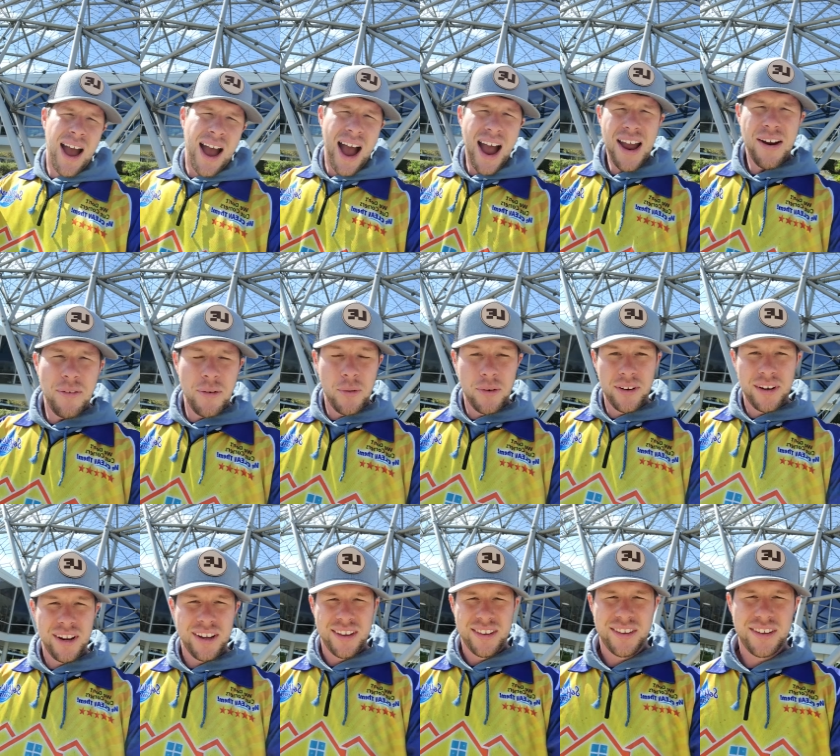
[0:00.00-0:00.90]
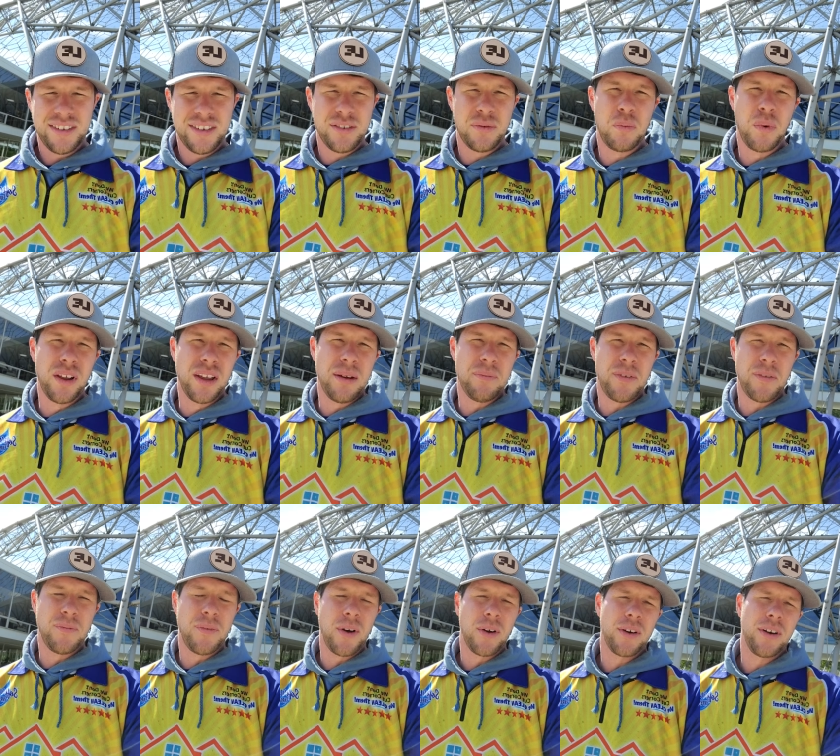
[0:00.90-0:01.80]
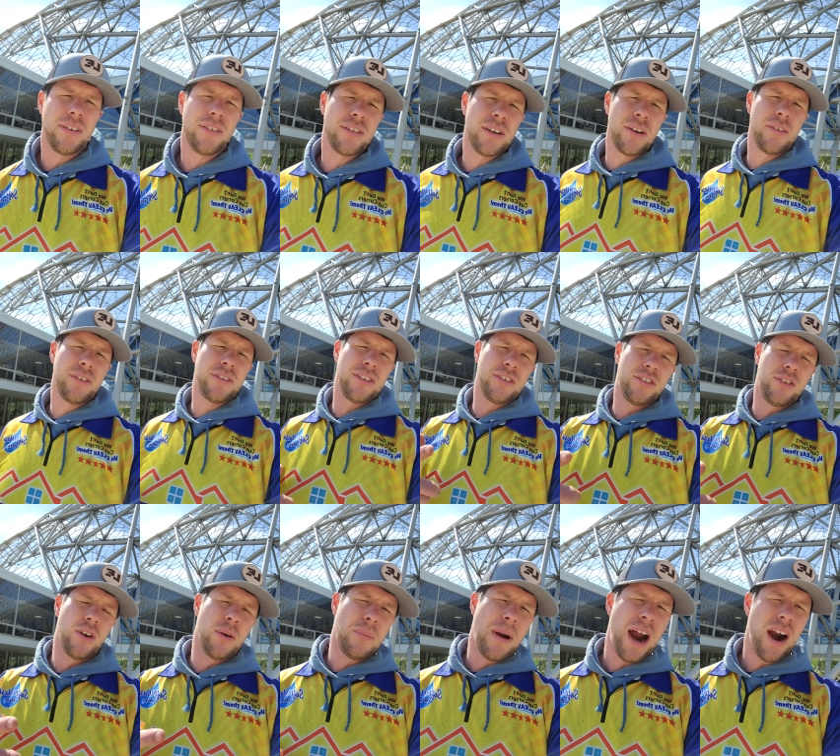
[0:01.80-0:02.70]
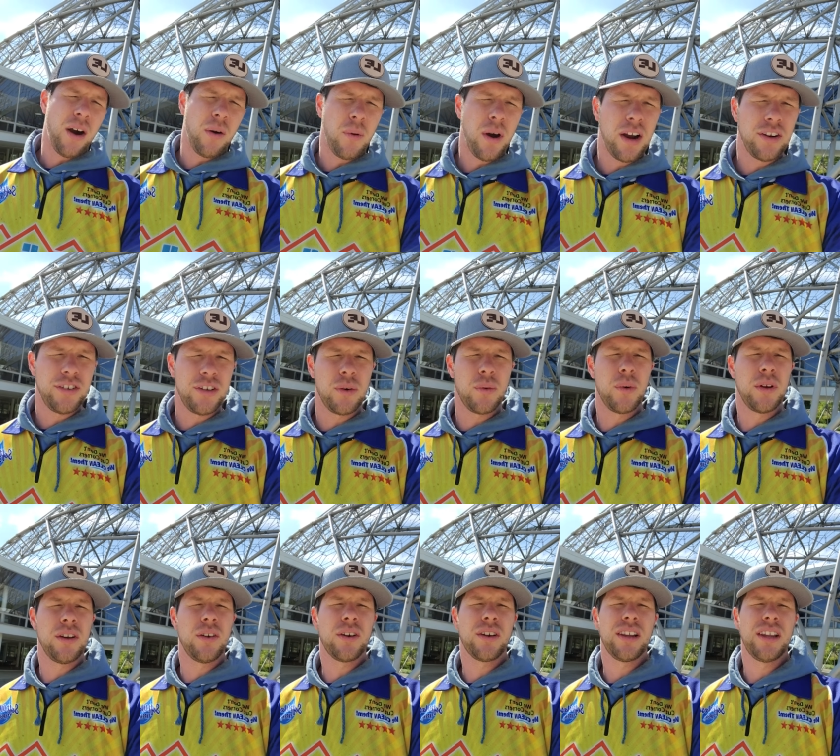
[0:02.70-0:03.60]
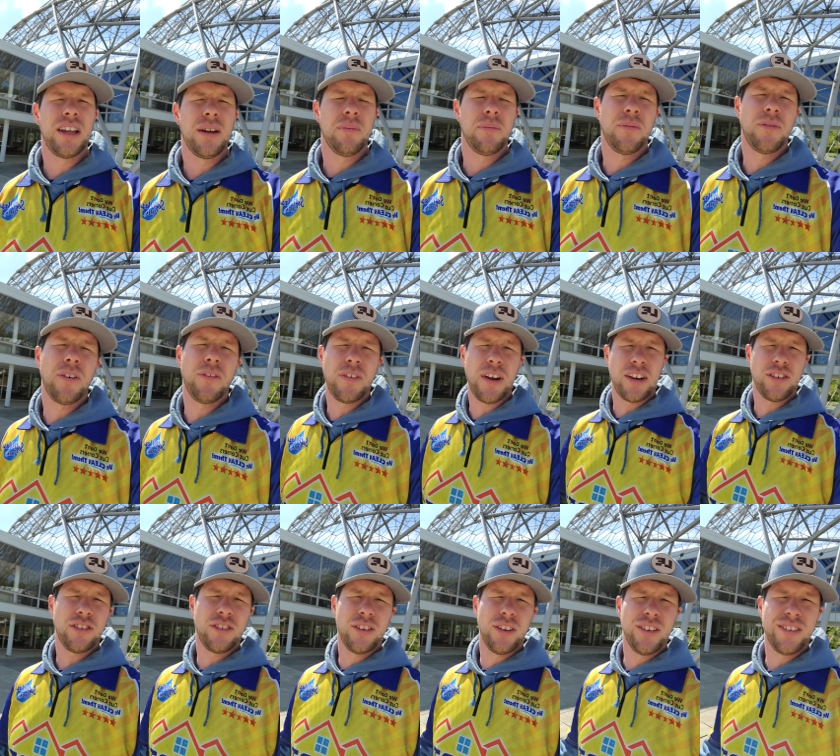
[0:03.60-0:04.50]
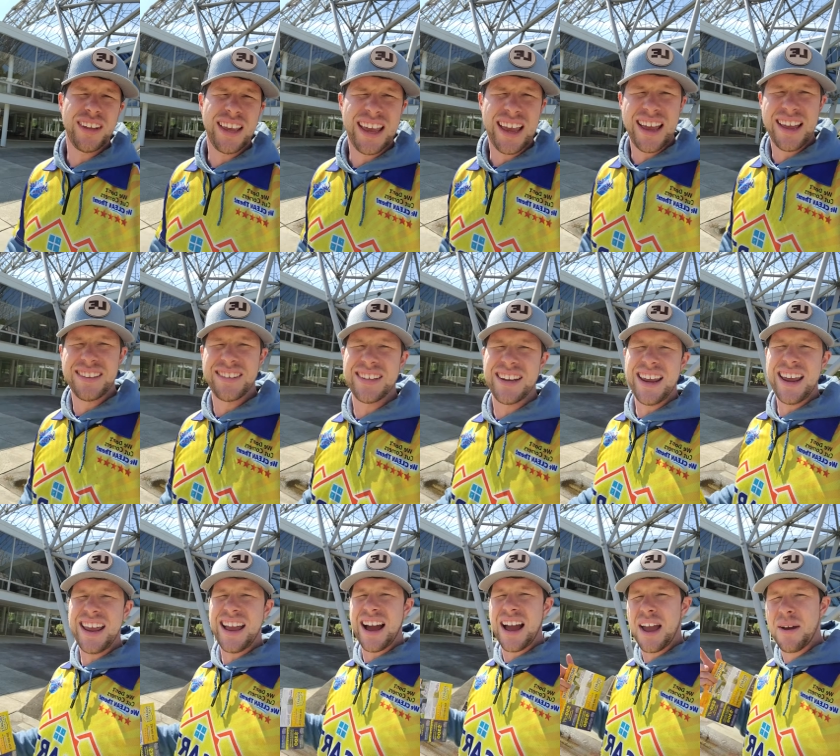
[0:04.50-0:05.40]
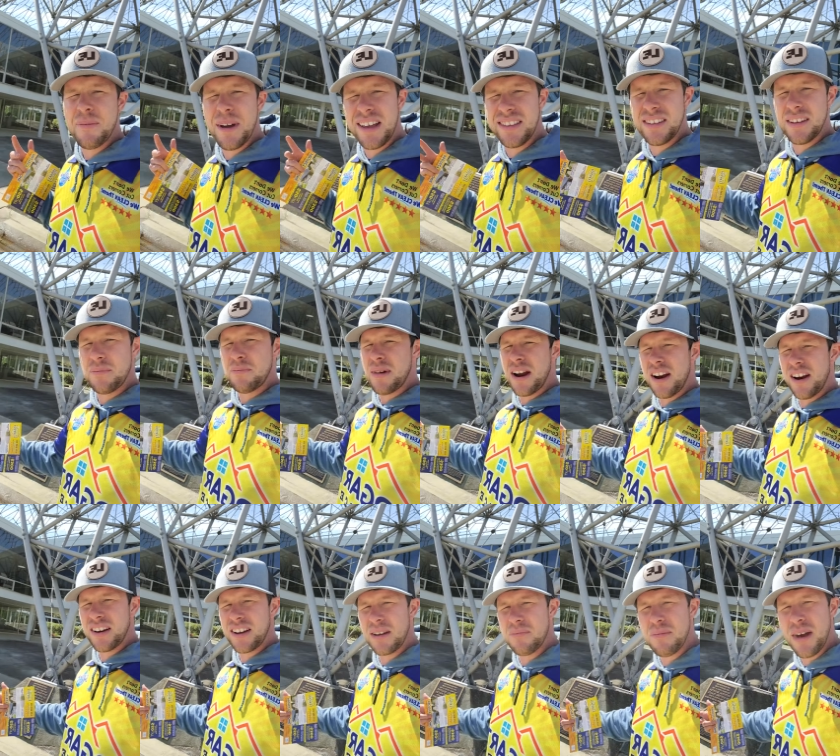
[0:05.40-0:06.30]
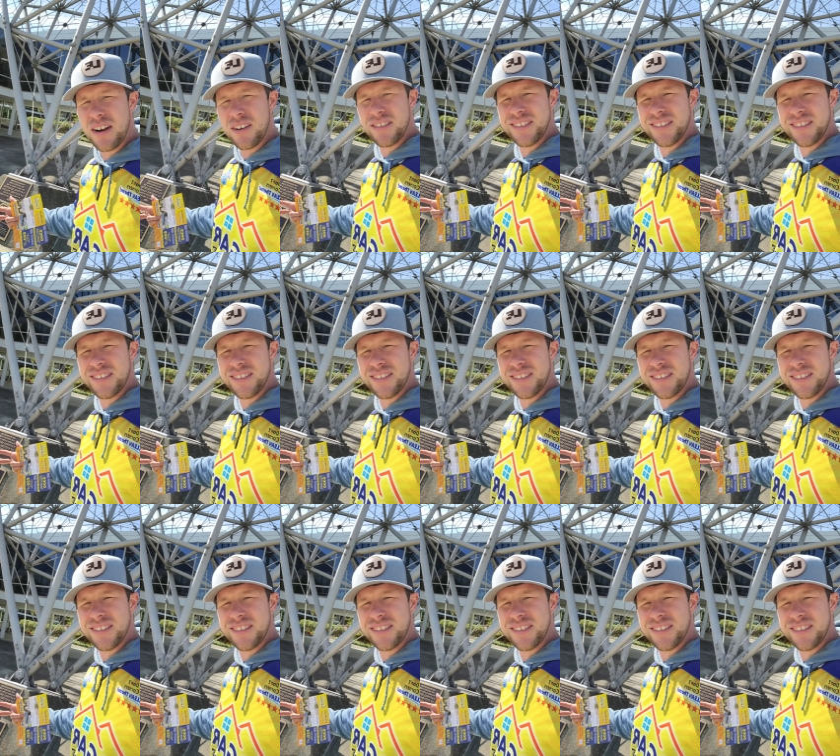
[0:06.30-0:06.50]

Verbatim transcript: Hi everyone, this is William from Fogarty Services, your power washing window cleaning professionals, and today I am at the American Metal